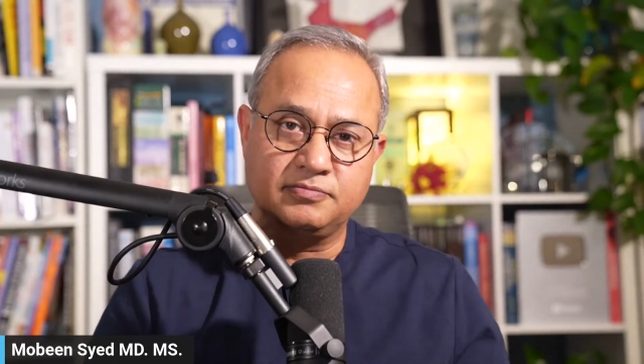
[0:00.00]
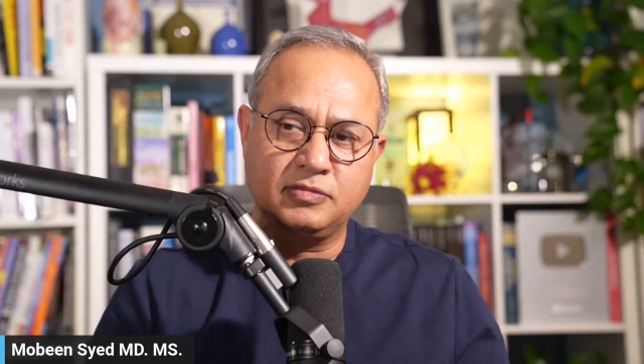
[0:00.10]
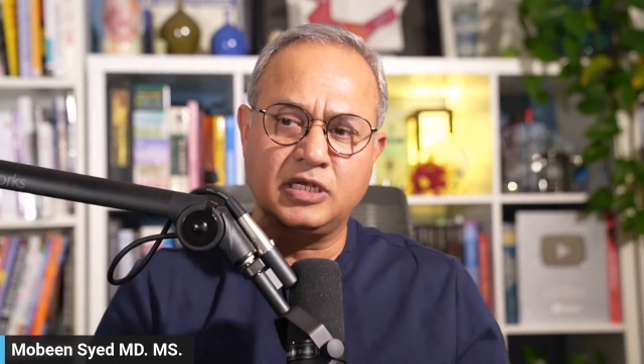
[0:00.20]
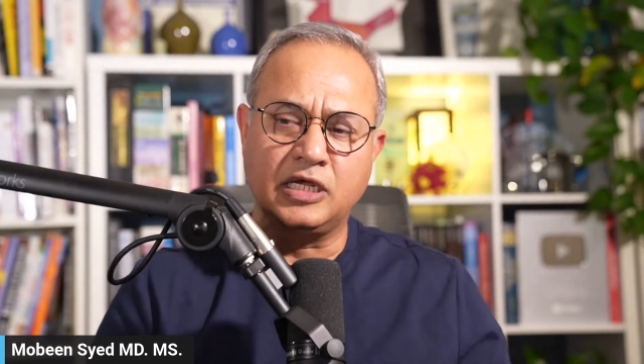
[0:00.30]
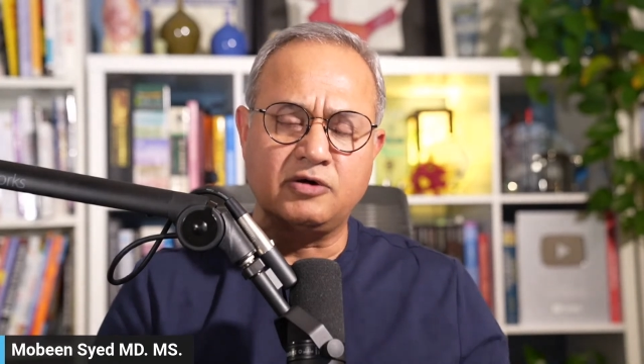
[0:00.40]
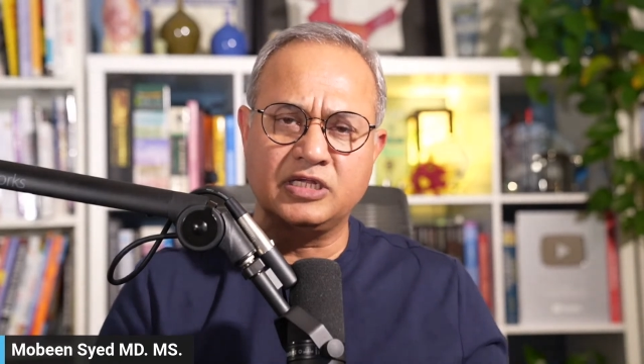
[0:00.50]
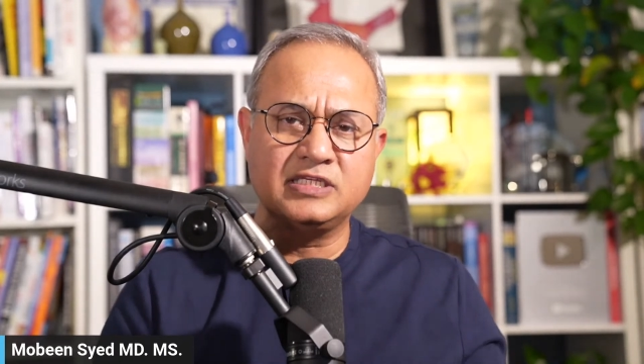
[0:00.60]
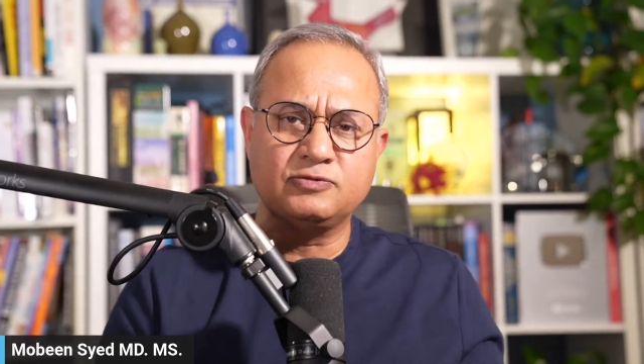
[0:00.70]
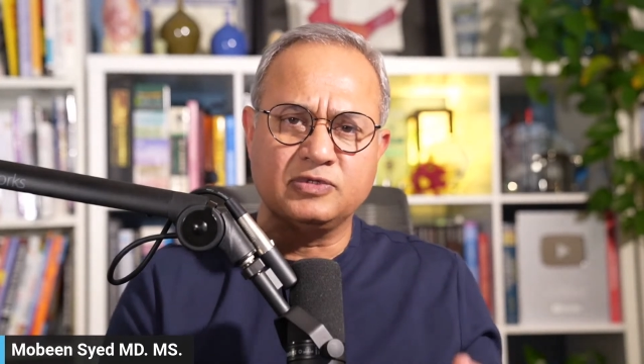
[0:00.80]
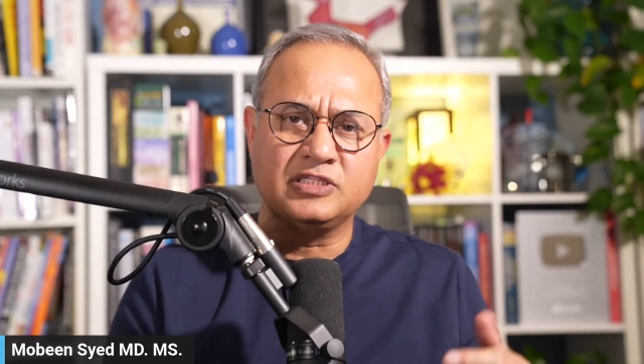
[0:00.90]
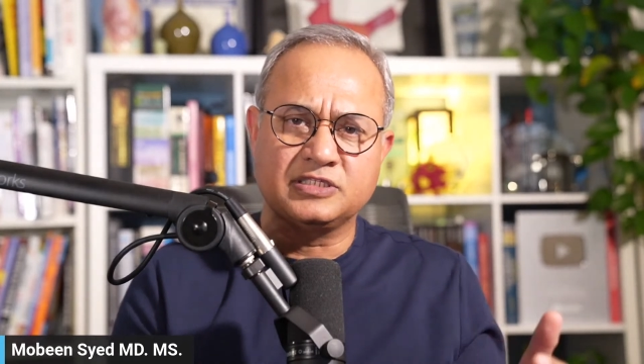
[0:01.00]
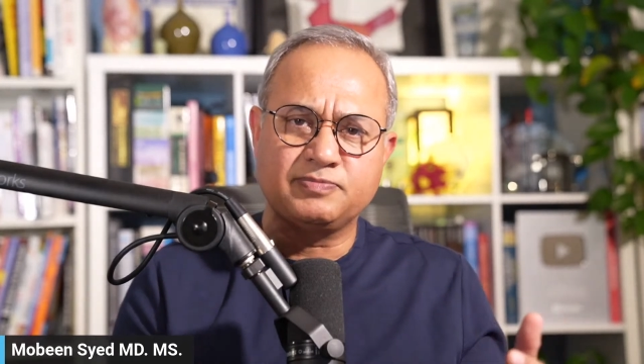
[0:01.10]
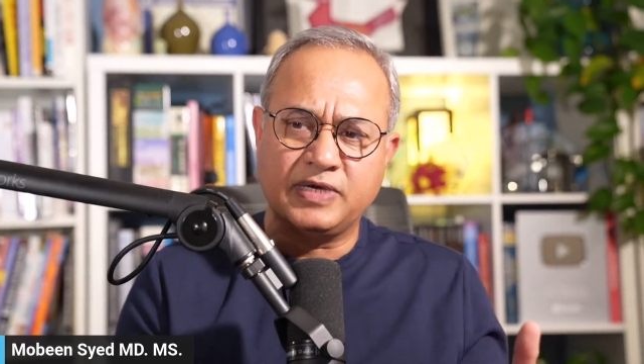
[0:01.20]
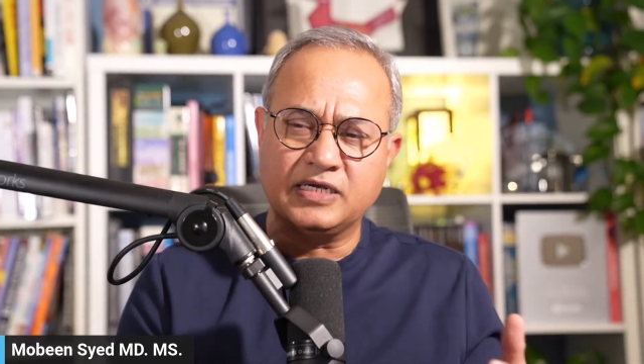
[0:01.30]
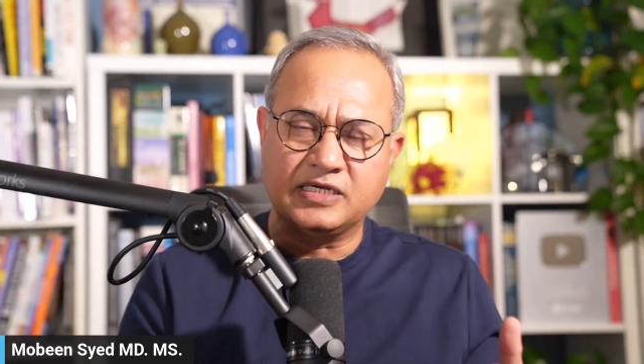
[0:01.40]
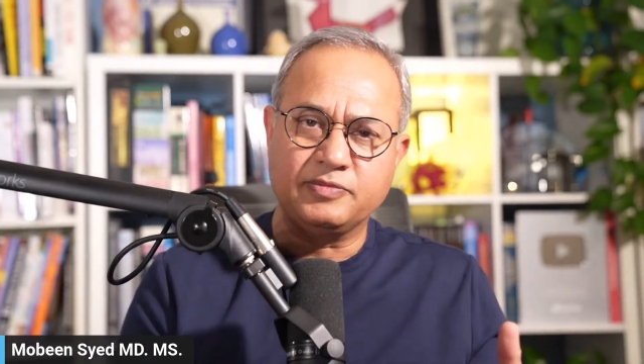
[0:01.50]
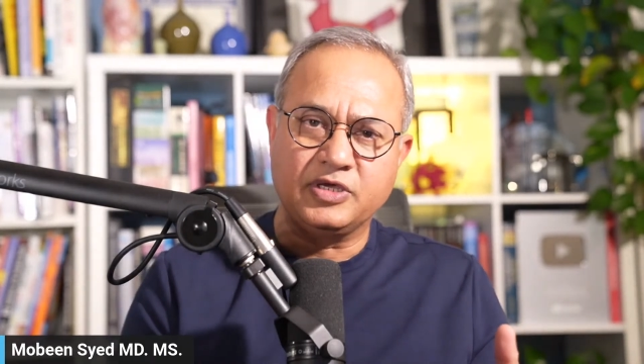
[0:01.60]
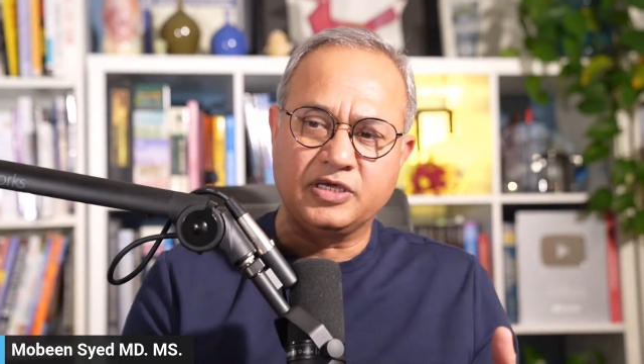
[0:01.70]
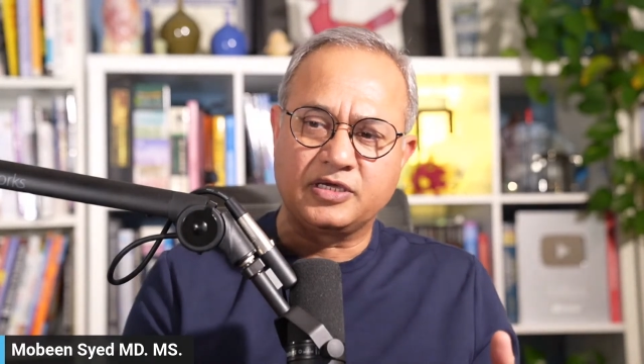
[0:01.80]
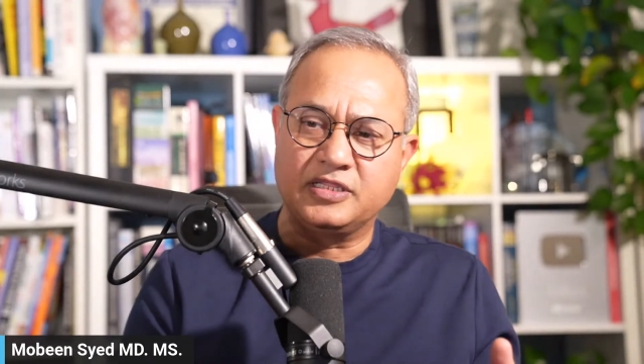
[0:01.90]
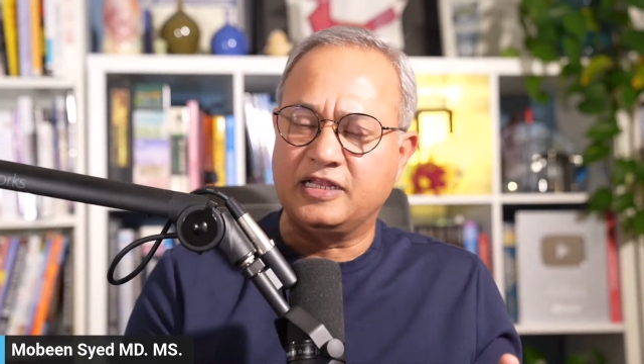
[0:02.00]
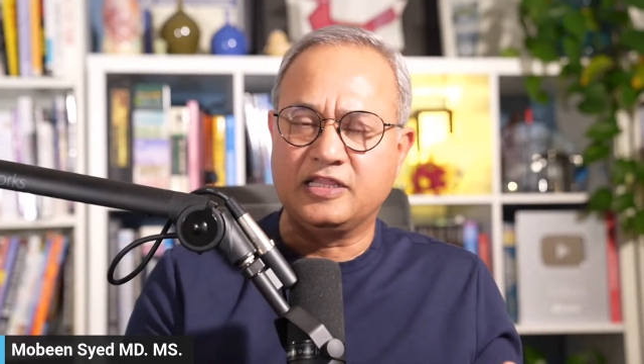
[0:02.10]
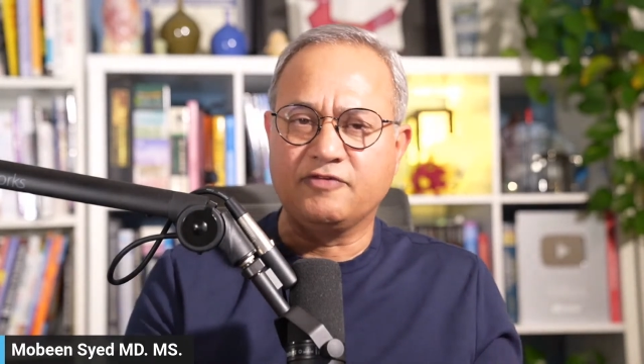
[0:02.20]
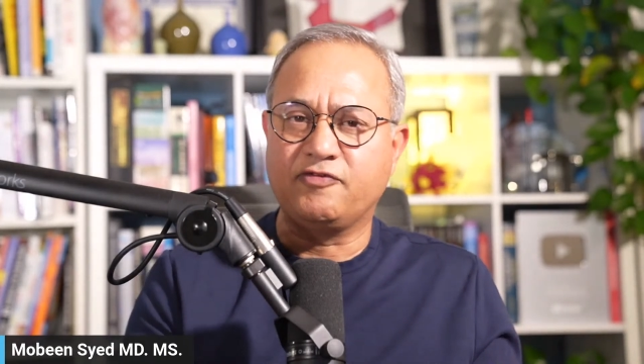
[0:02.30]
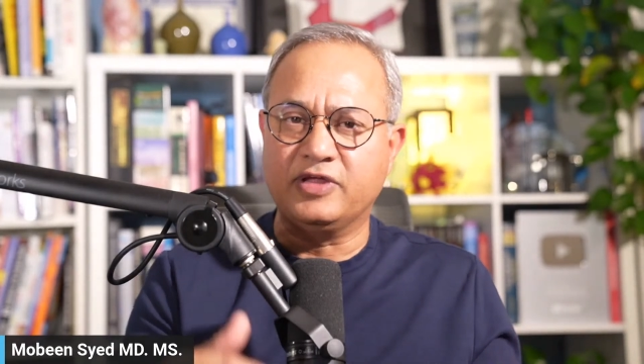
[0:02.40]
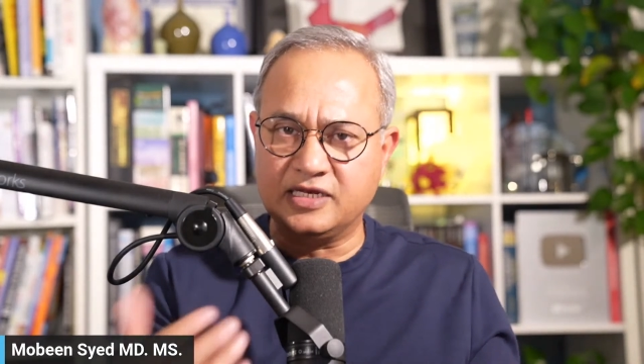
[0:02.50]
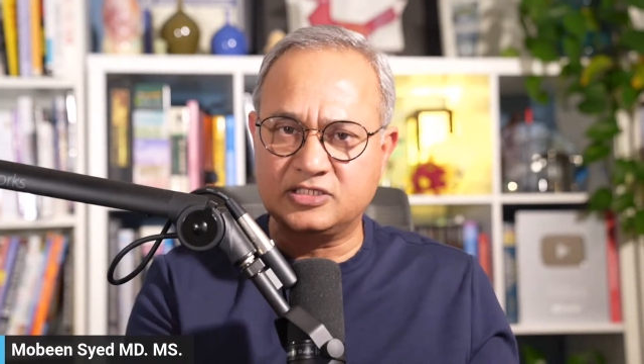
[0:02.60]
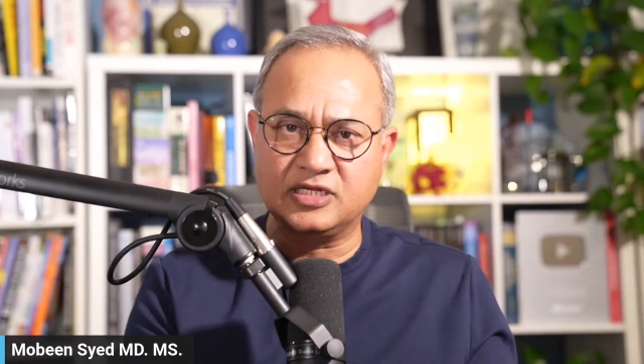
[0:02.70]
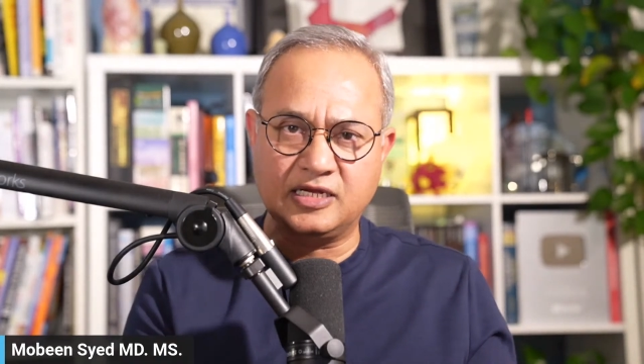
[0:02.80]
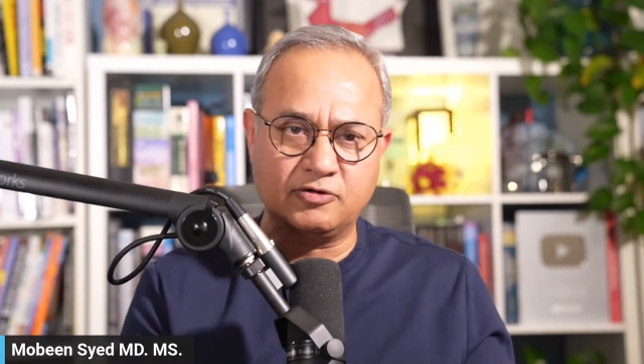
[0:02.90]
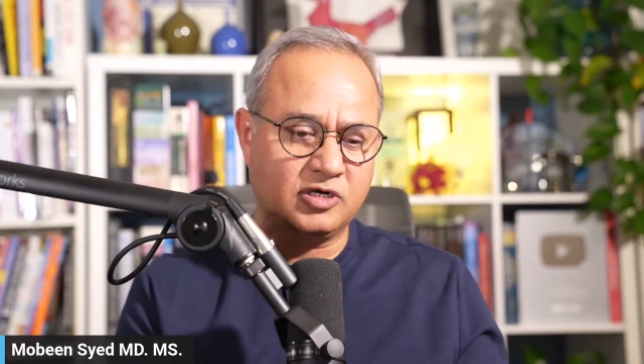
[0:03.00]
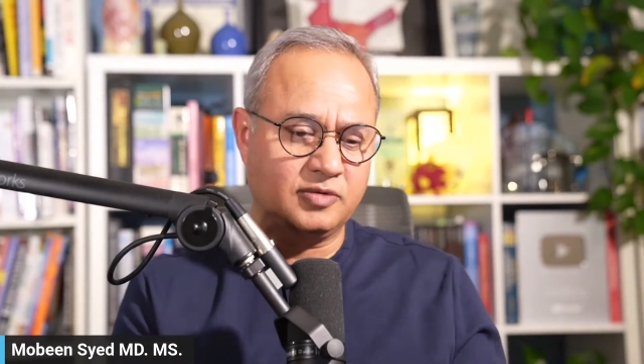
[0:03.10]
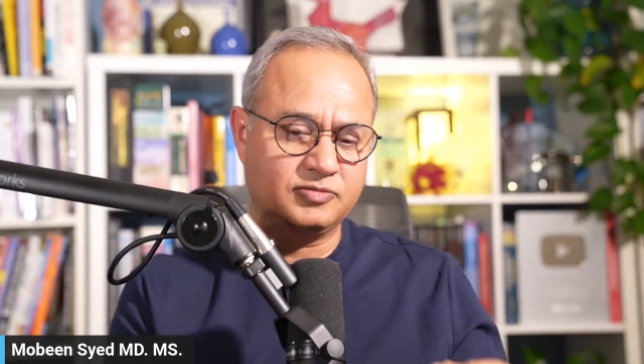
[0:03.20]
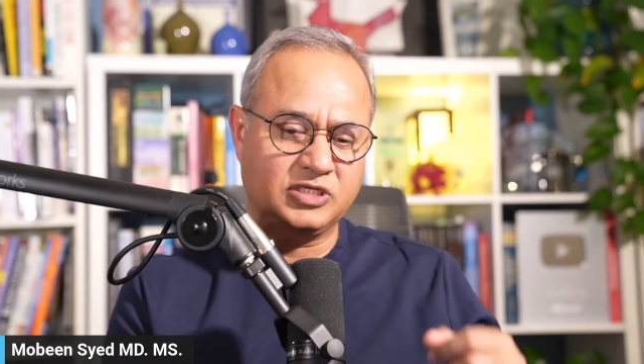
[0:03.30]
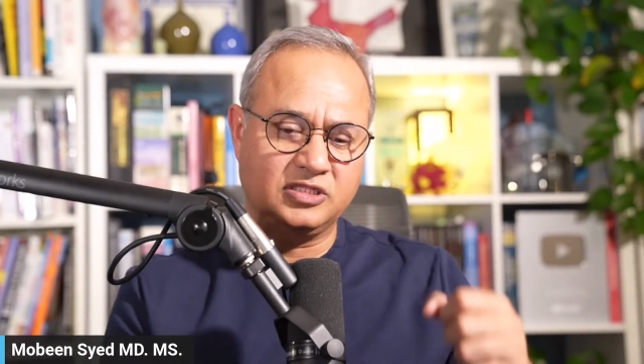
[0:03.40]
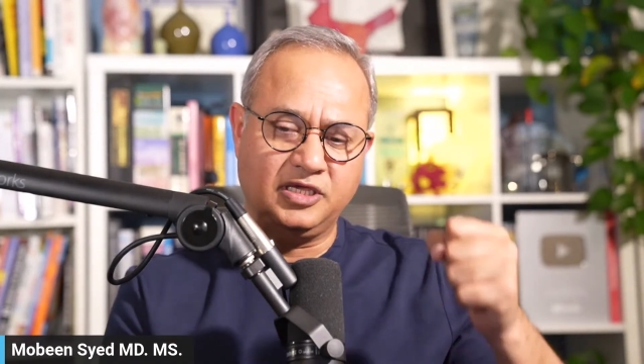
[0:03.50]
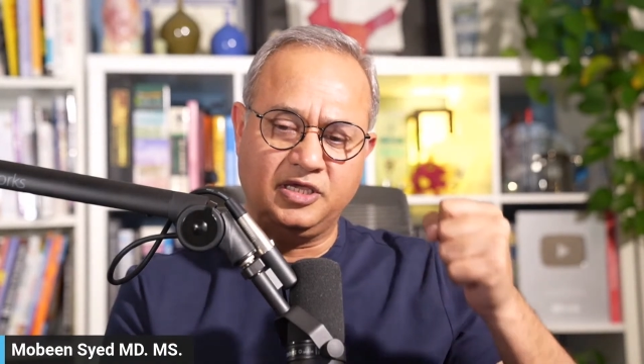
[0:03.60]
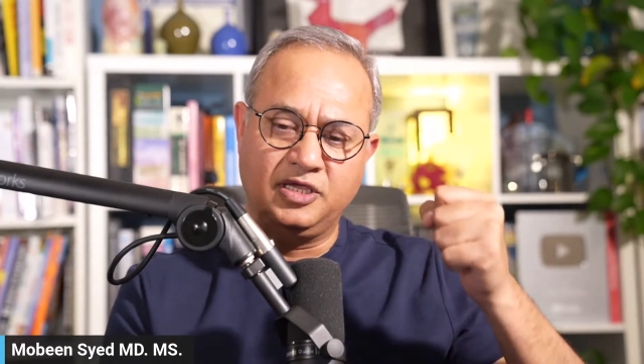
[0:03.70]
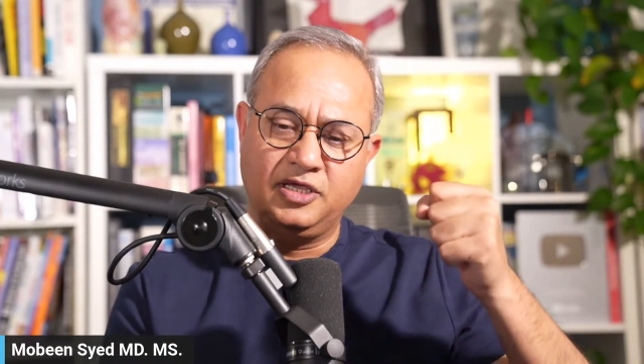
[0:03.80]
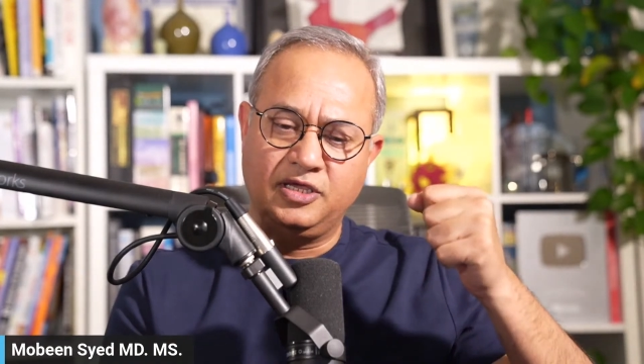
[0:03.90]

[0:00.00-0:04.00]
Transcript: And nowadays, with this pandemic, and then the financial outcomes, and the